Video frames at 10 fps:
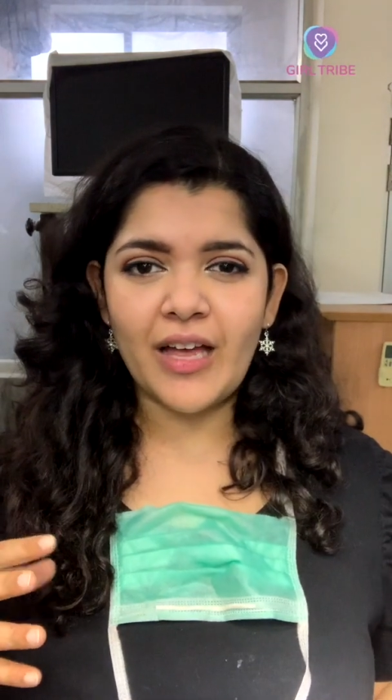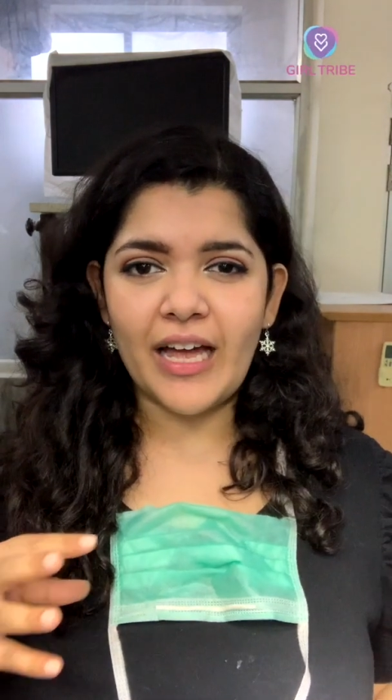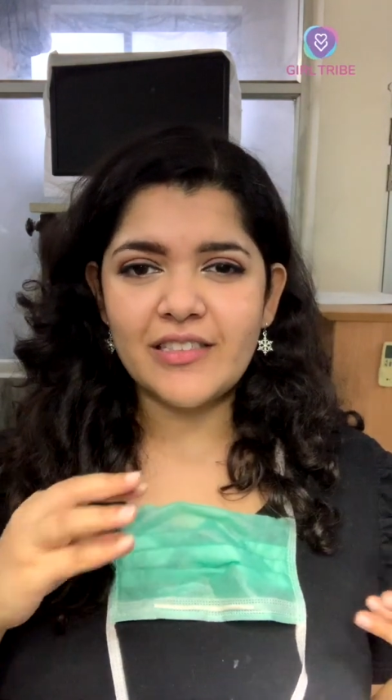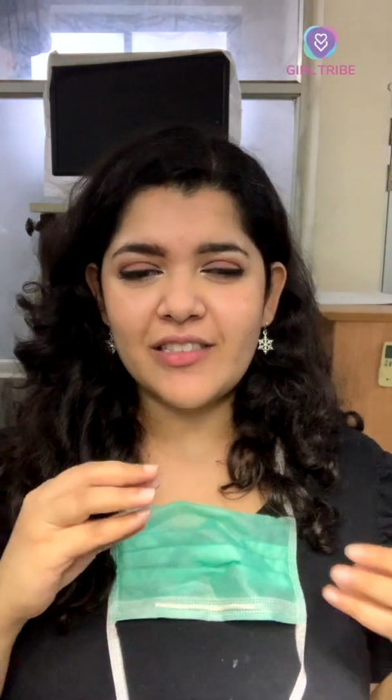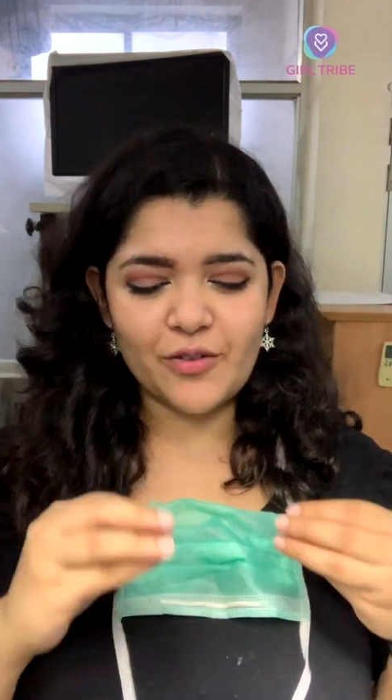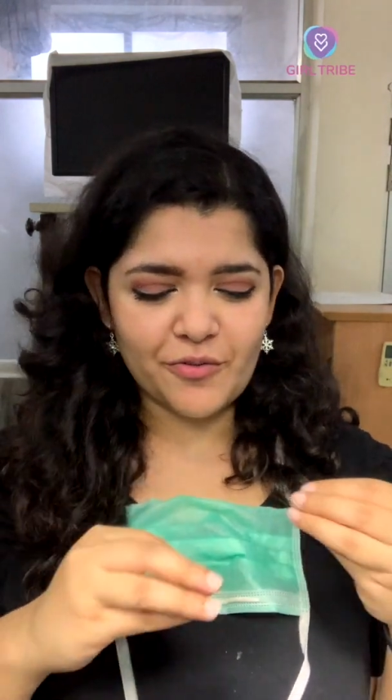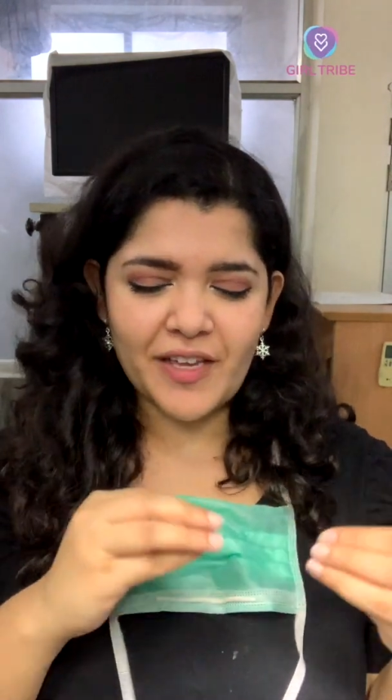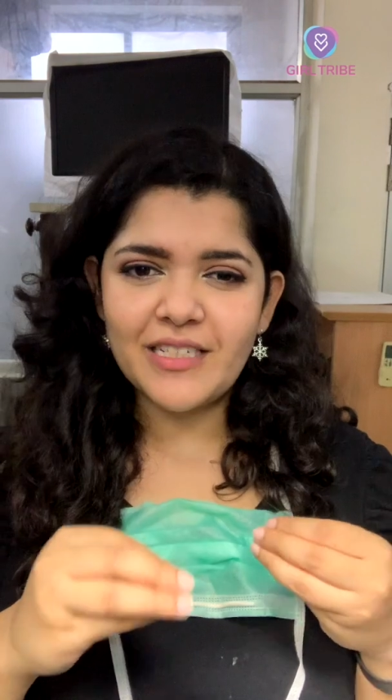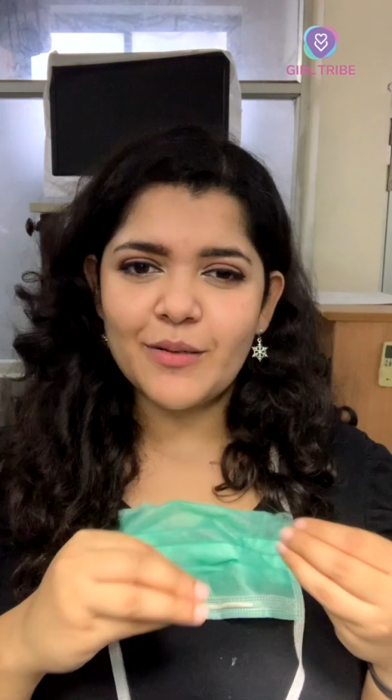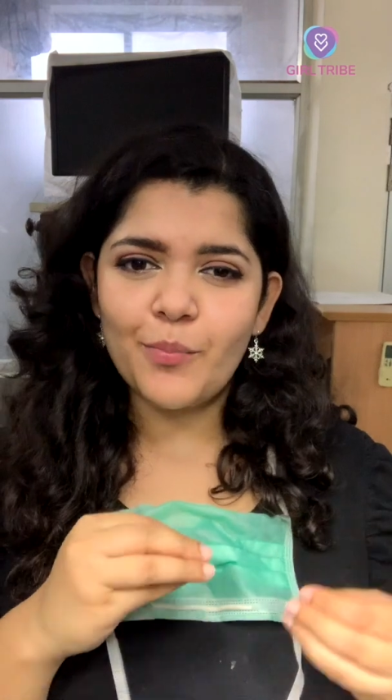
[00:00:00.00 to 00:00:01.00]
and sort of
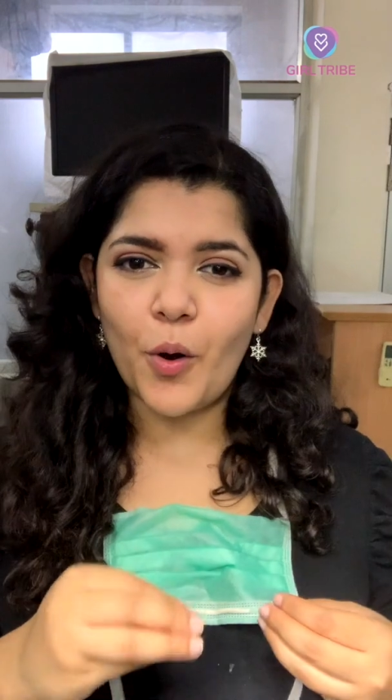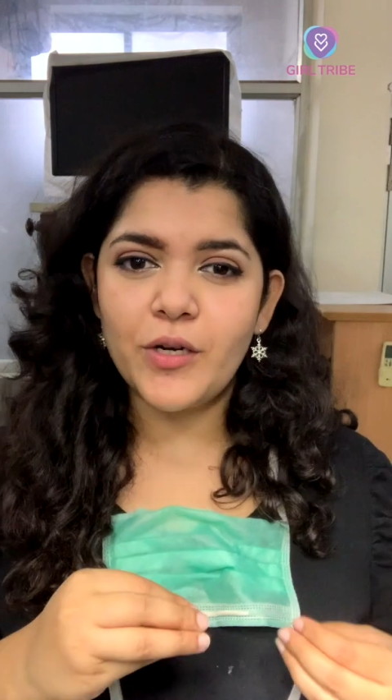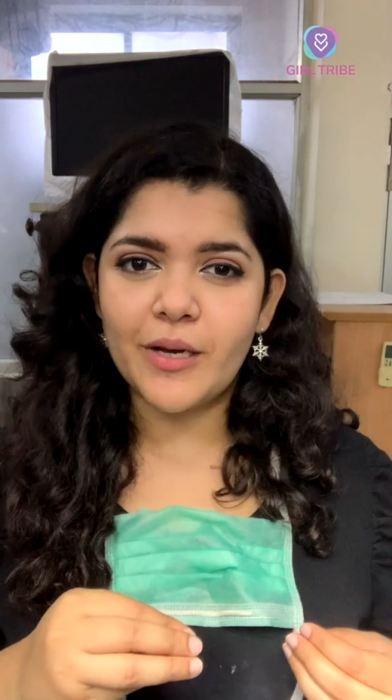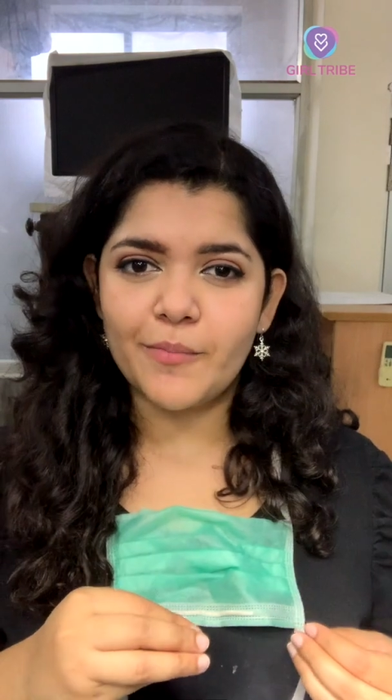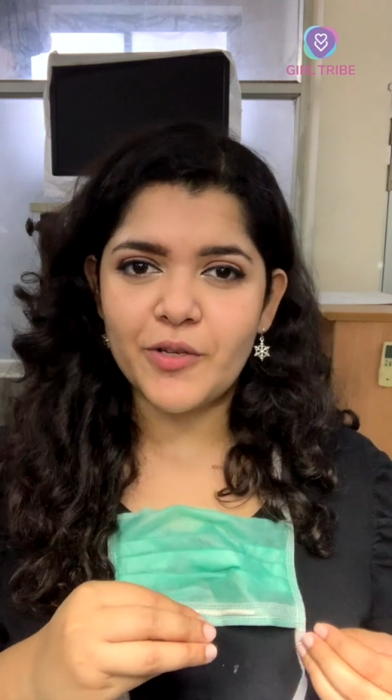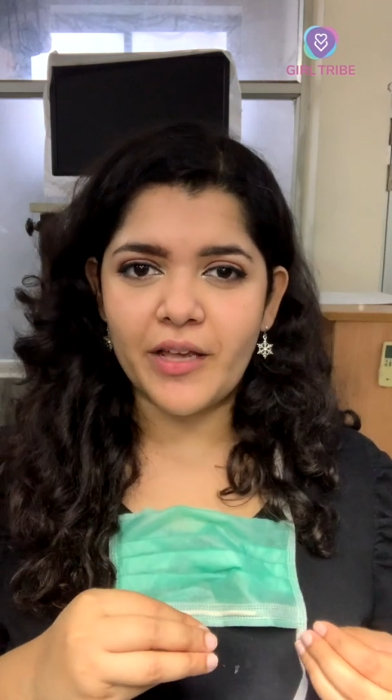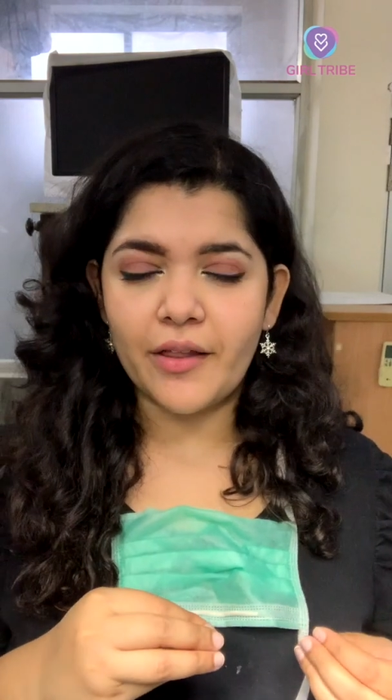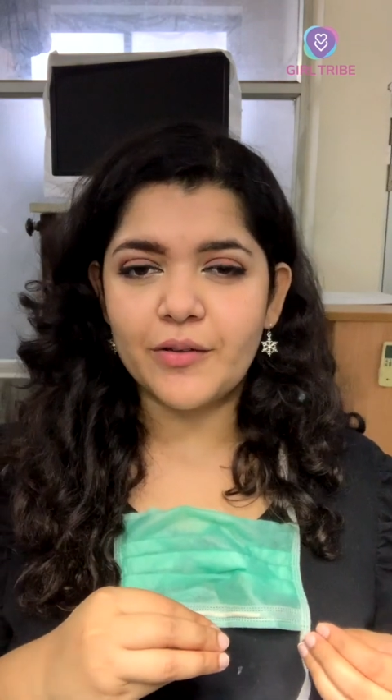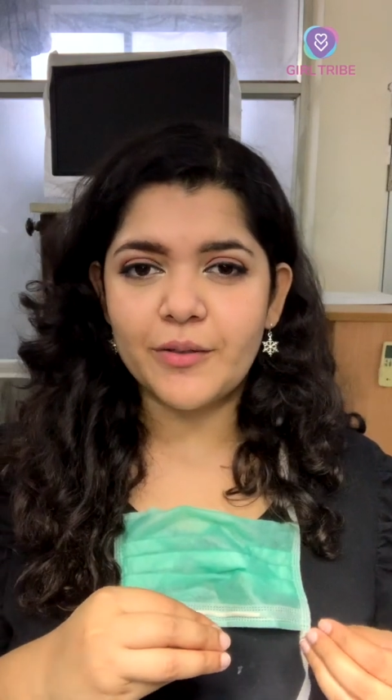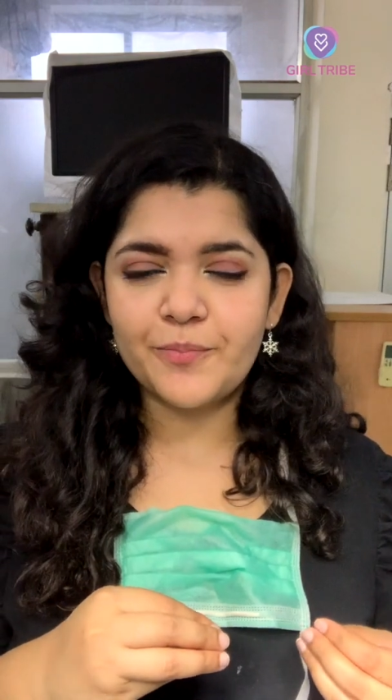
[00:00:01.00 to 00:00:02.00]
getting balled up
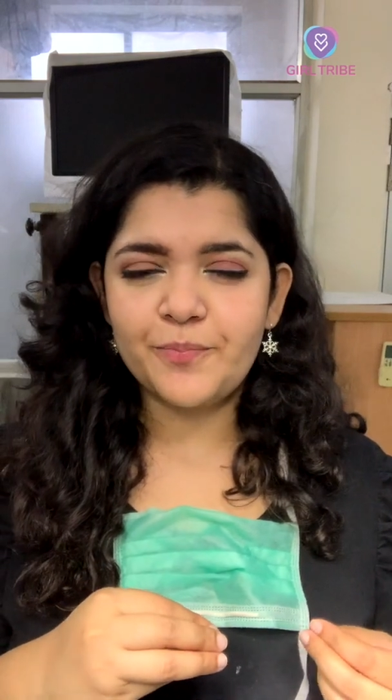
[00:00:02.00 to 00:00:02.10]
together.